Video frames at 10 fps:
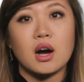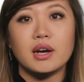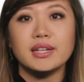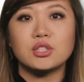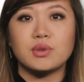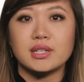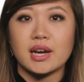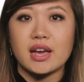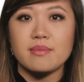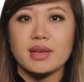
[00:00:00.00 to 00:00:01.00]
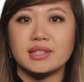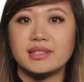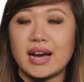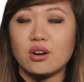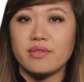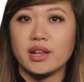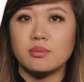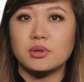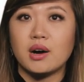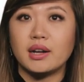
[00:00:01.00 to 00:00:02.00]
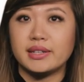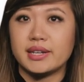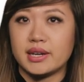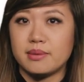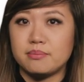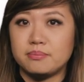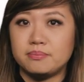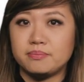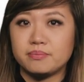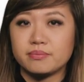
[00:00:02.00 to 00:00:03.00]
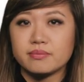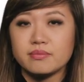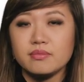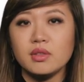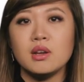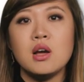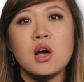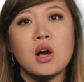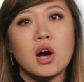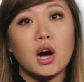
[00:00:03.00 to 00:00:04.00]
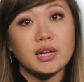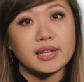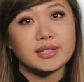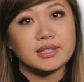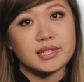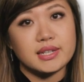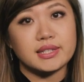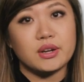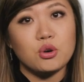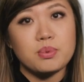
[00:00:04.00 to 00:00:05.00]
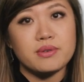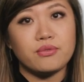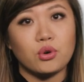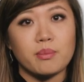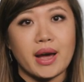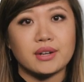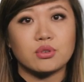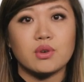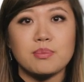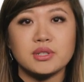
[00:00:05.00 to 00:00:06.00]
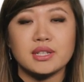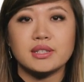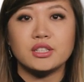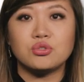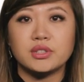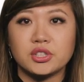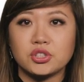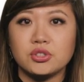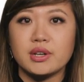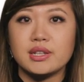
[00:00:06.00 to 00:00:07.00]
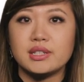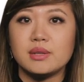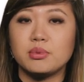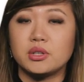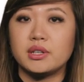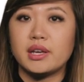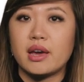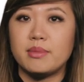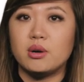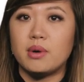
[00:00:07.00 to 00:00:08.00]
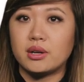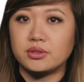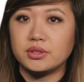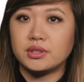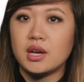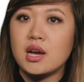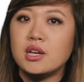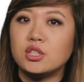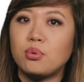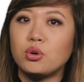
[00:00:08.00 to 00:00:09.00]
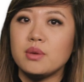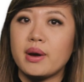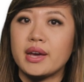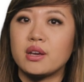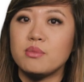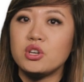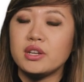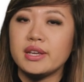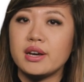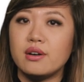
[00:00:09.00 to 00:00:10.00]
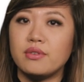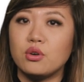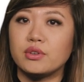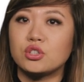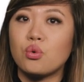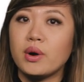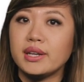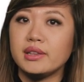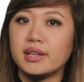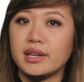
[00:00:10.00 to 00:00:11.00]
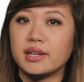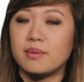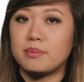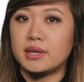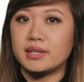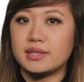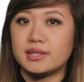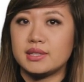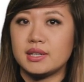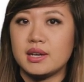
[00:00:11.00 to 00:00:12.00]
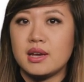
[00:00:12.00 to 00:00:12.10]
ONNX Runtime is now available on GitHub. ONNX is an open format for representing traditional and deep learning ML models, supported by a community of over 20 leading companies.